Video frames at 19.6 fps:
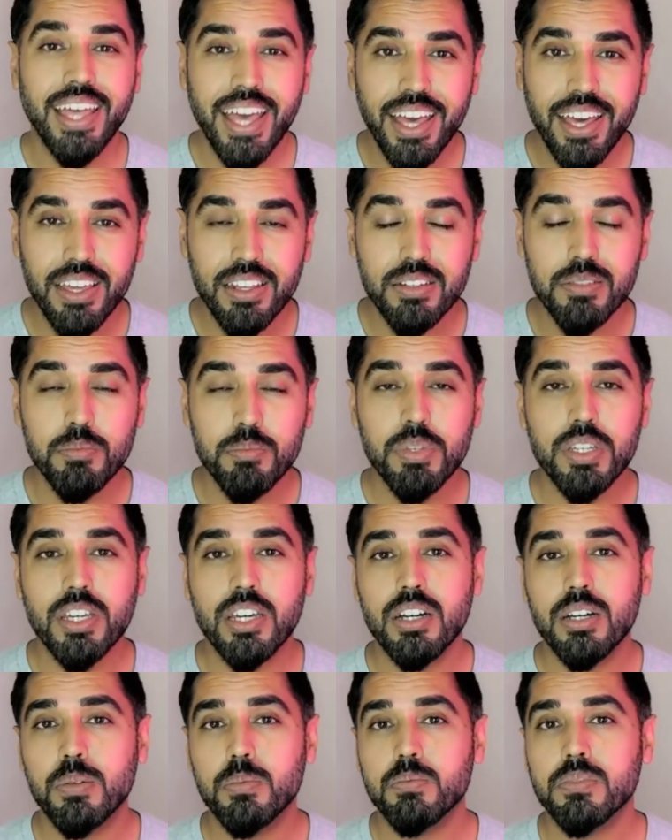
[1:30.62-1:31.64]
that
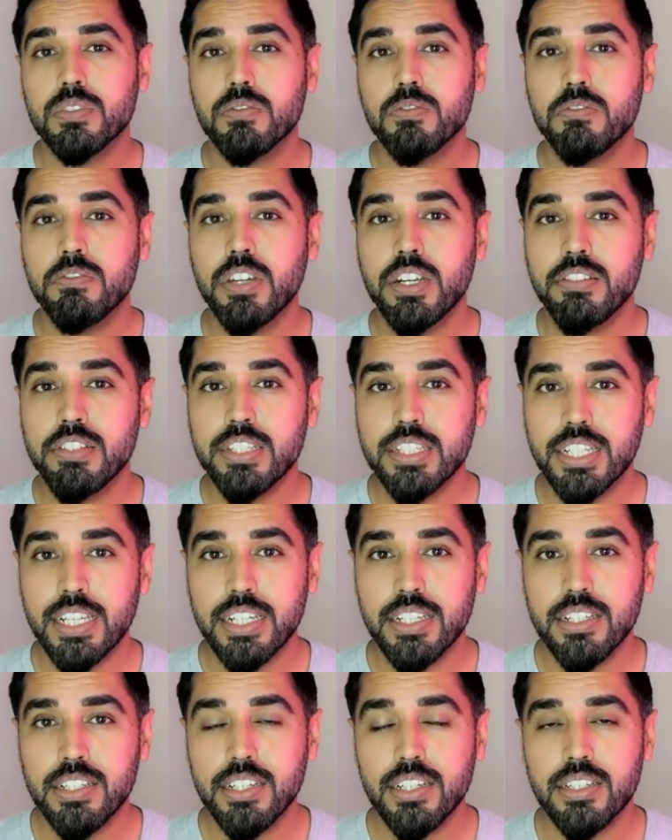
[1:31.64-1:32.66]
becomes very
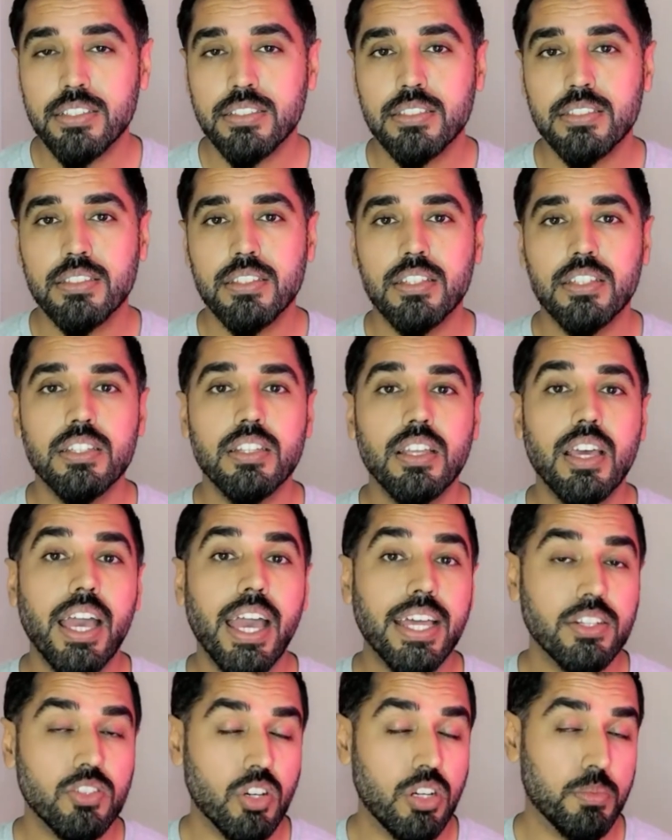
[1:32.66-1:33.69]
tedious
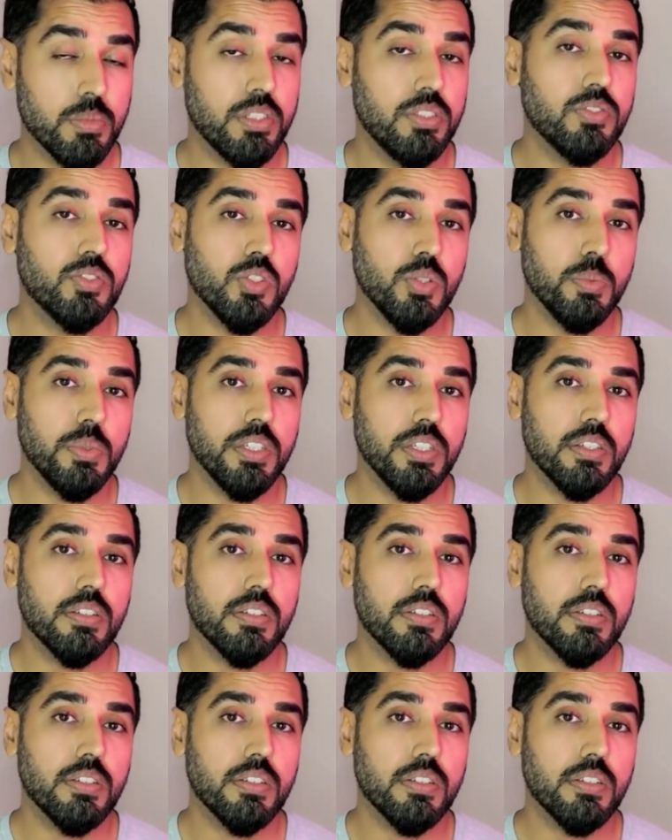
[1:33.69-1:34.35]
and time consuming.